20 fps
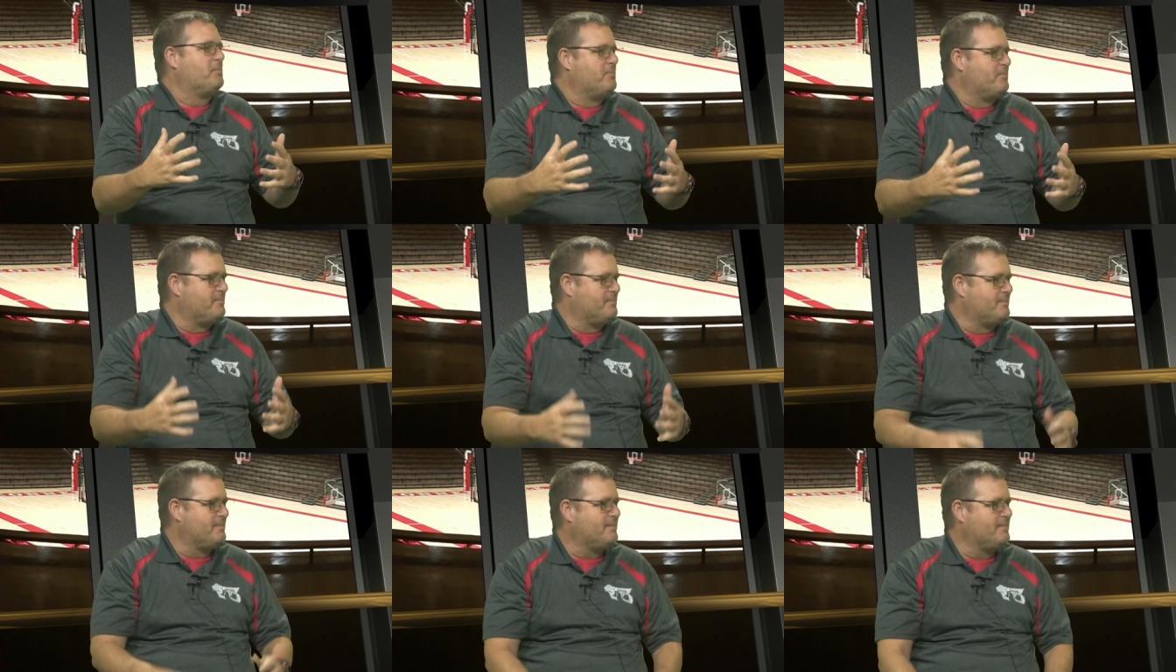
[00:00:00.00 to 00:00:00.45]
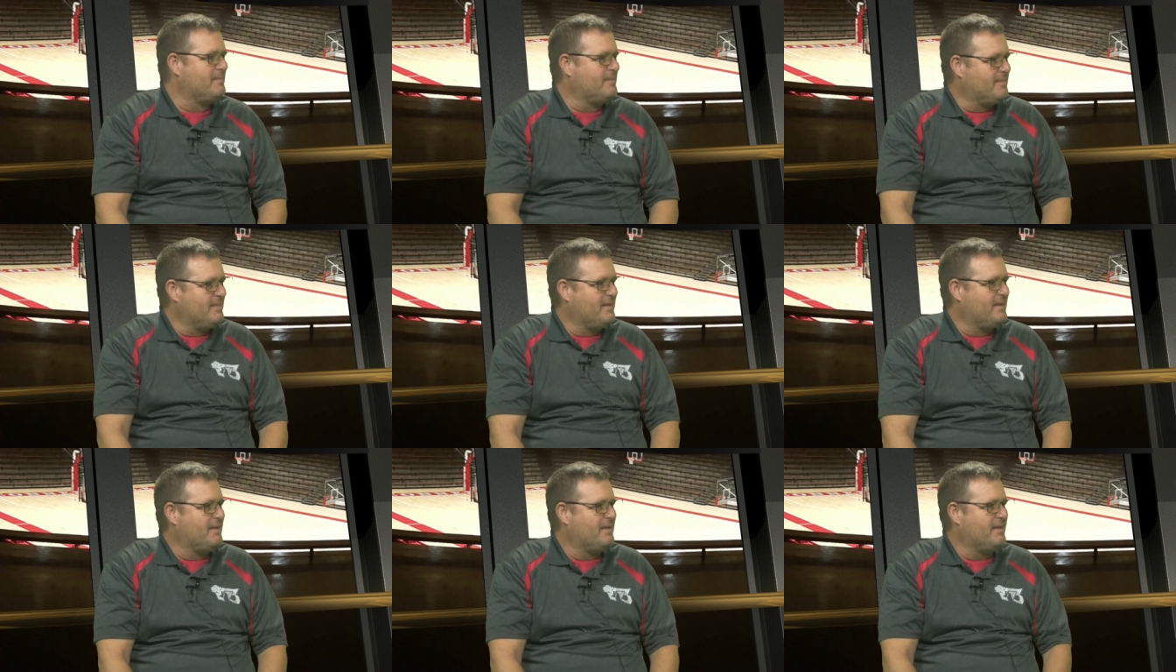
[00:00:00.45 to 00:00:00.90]
I, I, get a
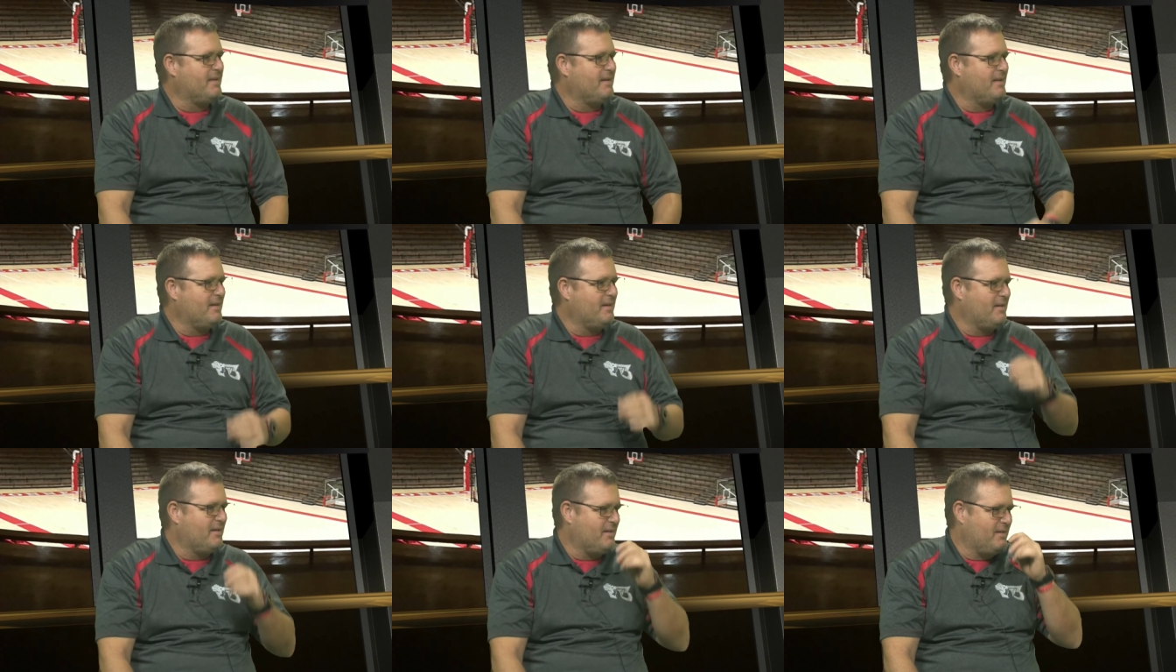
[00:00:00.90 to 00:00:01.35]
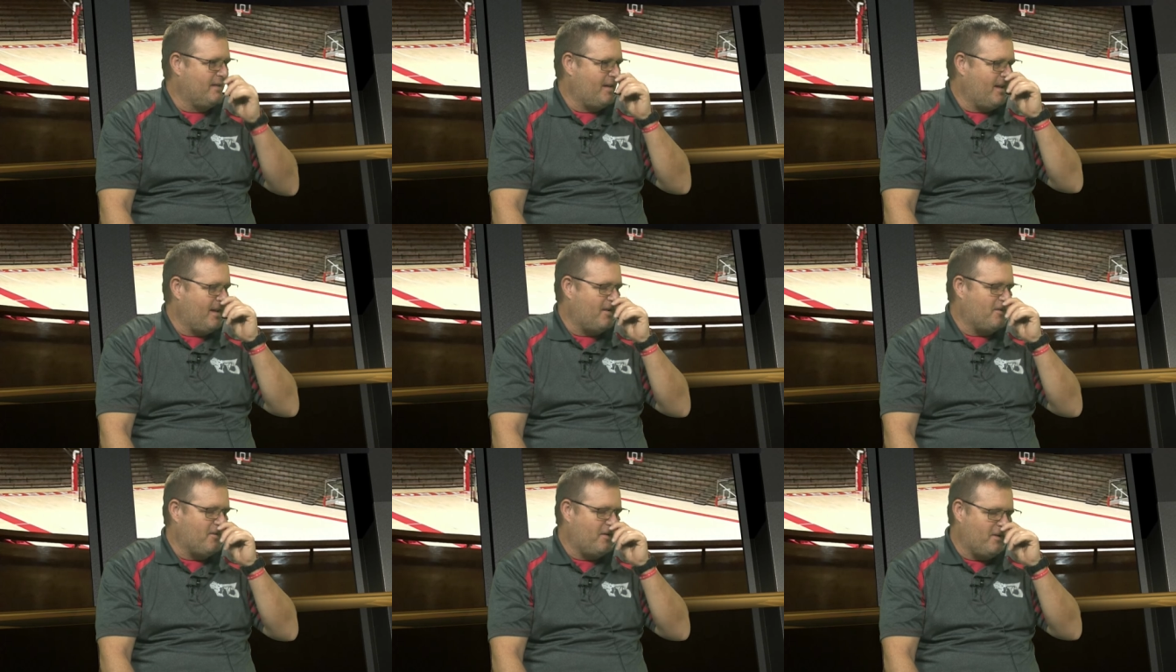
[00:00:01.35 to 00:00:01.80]
little loud at times.
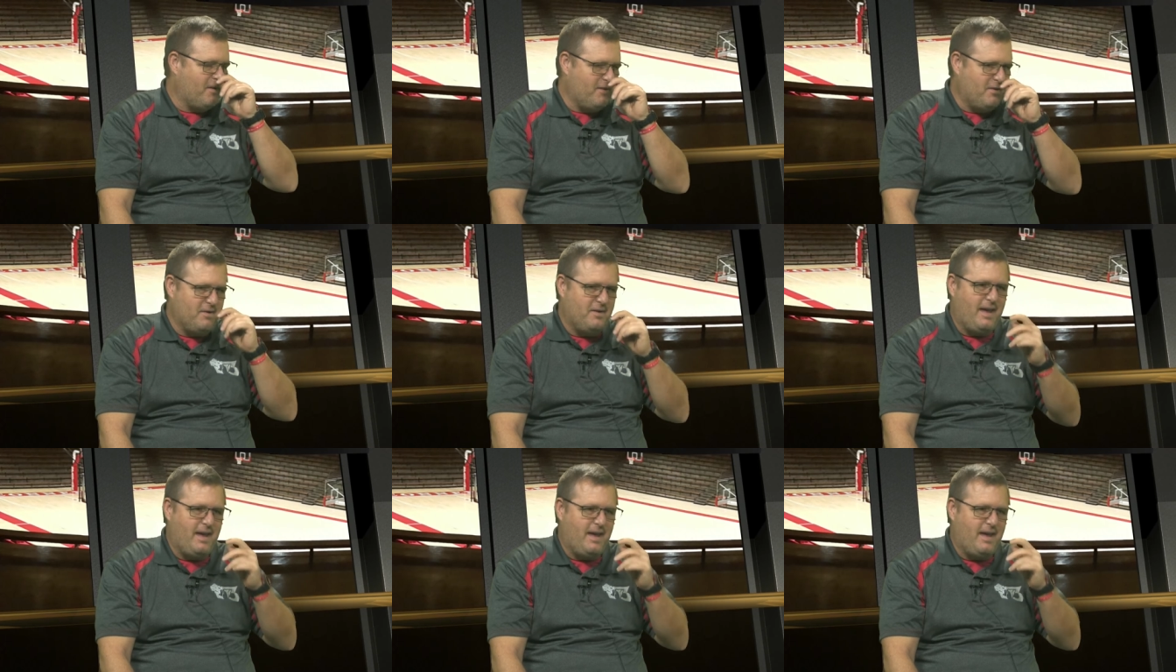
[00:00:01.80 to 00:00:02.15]
Yeah, well, you